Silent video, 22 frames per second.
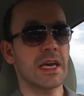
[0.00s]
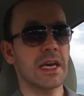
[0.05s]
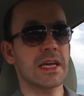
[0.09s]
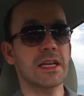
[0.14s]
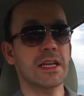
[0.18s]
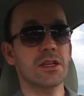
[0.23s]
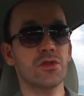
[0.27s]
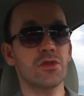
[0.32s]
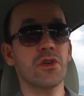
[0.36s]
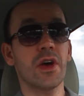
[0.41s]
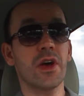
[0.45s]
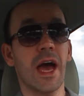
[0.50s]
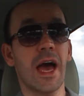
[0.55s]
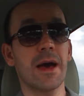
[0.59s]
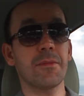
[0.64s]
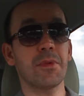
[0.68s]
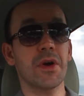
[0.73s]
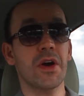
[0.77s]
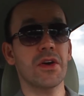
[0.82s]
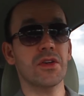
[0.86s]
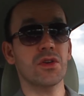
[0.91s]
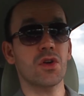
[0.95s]
get into a
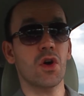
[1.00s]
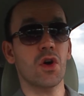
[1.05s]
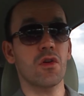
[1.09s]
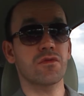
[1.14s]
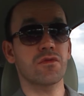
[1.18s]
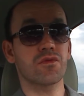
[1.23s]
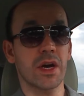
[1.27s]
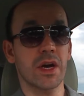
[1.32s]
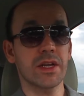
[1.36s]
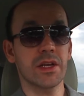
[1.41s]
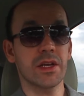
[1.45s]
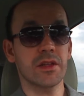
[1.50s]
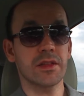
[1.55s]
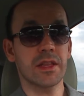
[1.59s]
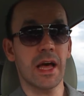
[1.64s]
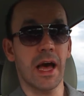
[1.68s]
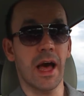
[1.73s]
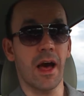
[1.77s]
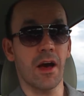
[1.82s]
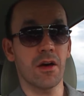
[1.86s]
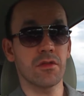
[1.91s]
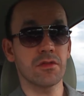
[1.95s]
habit of
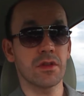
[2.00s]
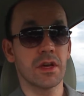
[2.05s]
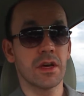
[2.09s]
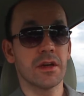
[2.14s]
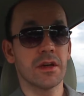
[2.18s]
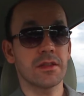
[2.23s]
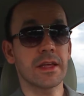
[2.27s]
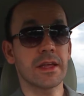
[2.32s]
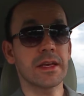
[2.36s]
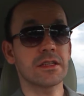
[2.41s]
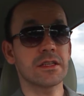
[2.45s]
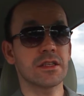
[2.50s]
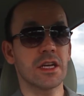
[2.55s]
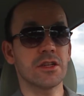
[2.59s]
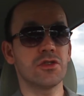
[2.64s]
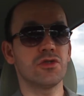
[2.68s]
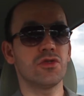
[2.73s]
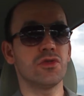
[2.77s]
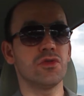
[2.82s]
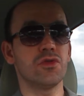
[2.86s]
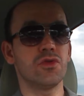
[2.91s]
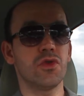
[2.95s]
writing down things
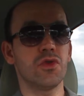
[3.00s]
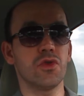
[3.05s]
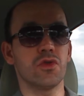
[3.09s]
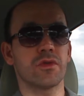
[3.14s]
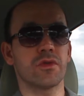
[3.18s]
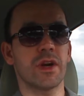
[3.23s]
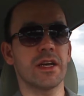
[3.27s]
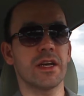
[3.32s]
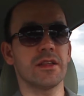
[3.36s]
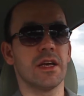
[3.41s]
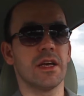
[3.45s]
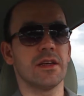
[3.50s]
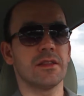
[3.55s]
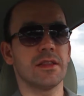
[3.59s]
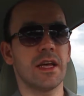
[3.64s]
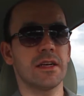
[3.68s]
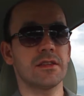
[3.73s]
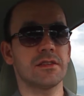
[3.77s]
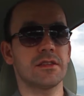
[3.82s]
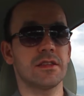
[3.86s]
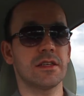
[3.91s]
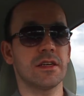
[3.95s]
that you do, right?
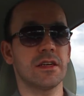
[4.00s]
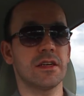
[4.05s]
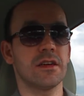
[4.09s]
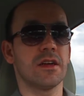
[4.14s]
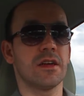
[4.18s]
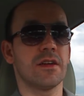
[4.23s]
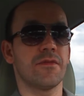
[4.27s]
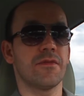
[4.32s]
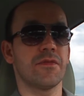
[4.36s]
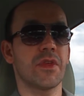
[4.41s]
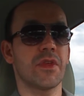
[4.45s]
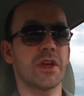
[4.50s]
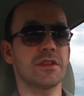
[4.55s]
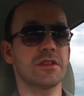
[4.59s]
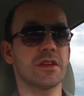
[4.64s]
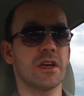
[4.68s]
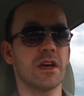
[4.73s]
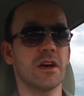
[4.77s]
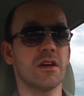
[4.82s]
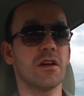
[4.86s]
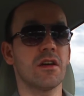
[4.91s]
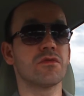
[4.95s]
That's
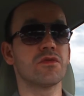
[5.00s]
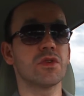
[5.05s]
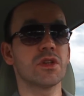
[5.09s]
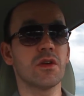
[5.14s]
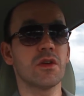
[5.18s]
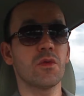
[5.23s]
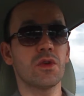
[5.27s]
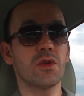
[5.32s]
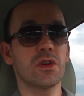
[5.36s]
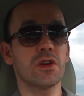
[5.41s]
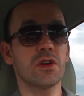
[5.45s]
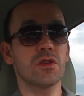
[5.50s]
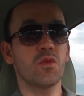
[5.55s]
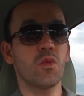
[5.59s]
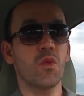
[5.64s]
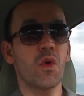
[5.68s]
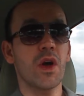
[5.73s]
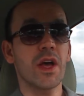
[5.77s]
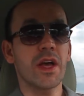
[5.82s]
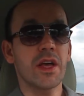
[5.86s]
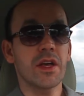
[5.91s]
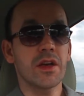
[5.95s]
a really
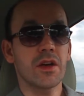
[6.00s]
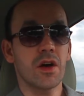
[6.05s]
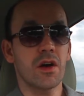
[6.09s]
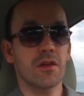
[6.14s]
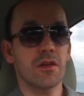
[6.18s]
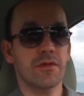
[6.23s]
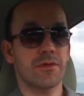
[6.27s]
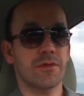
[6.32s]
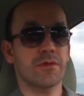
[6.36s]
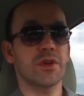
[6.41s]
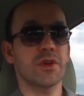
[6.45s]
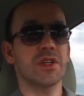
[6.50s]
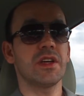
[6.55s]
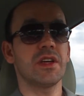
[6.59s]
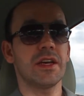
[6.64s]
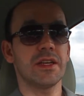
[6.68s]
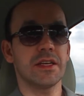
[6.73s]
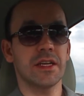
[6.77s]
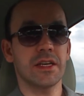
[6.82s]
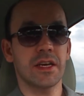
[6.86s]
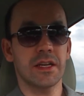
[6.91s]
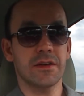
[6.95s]
good way of
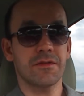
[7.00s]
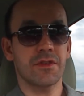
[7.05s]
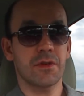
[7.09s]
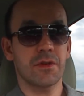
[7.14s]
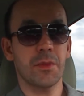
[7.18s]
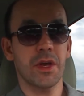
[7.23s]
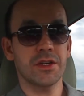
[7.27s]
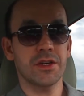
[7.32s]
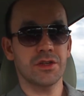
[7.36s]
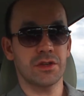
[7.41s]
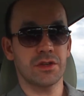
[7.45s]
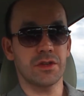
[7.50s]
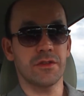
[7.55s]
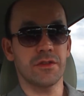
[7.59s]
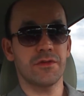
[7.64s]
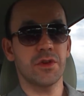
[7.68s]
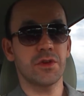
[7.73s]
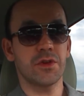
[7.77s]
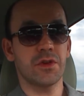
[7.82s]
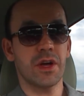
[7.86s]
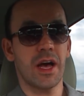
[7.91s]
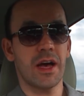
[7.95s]
retaining information.
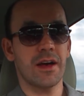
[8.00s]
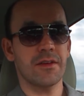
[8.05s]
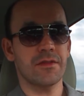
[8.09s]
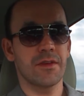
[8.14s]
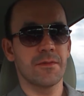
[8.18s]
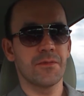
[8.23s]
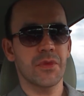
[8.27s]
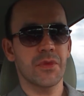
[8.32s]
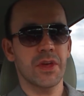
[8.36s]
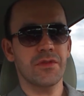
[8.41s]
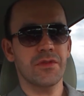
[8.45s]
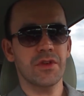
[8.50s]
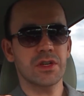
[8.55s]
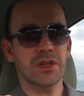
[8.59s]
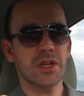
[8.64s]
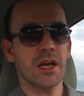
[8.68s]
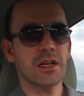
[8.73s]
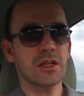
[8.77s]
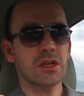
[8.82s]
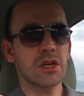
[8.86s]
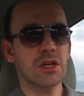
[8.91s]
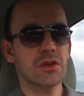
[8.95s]
If you're
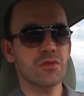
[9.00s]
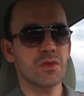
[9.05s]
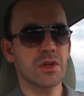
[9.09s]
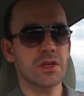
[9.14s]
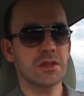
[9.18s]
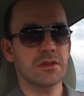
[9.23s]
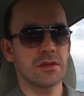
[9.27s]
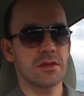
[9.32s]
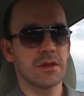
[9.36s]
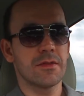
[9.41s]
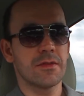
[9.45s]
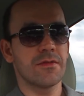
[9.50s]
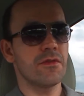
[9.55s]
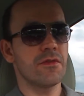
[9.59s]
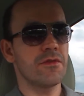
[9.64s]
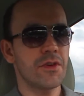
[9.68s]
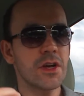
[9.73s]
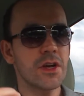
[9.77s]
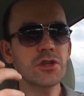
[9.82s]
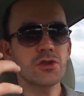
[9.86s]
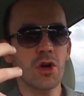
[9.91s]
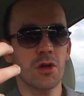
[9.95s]
not good with
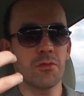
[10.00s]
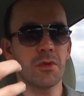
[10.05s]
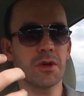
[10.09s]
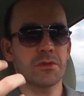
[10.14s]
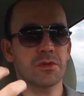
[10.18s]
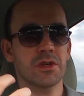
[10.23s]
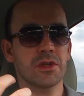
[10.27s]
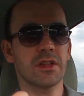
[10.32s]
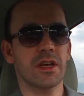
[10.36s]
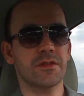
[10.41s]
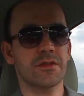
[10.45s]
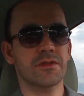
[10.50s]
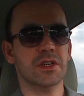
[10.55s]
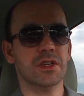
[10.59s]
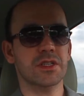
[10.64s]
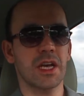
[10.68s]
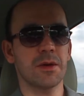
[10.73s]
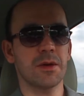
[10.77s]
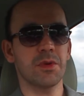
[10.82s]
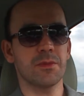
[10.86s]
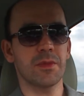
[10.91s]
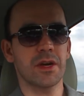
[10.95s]
visual memory, like for
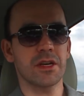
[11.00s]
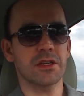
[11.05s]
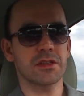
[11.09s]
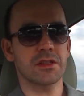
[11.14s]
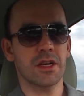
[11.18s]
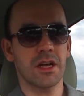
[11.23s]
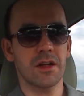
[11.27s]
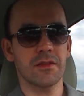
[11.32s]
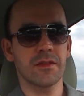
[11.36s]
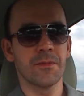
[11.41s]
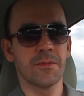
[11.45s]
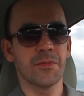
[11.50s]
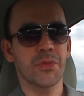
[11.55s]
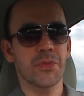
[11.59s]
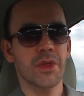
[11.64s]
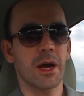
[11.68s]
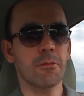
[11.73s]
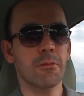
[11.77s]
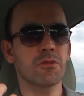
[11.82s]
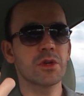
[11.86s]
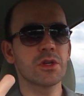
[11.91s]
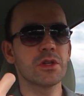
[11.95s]
example myself,
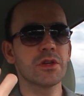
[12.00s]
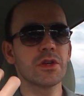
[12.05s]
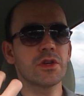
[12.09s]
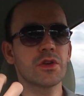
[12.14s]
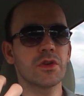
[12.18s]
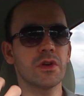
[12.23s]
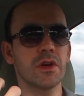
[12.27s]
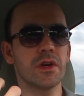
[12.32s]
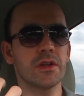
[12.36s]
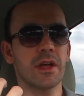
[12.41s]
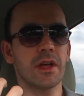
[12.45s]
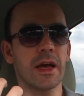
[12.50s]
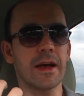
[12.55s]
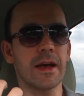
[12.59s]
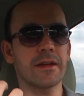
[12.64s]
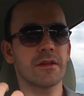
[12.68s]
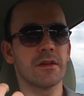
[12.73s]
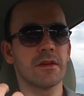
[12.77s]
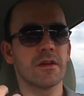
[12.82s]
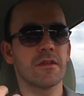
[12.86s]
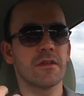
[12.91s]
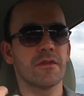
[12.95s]
I'm really good
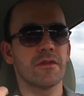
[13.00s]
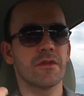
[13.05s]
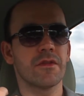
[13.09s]
at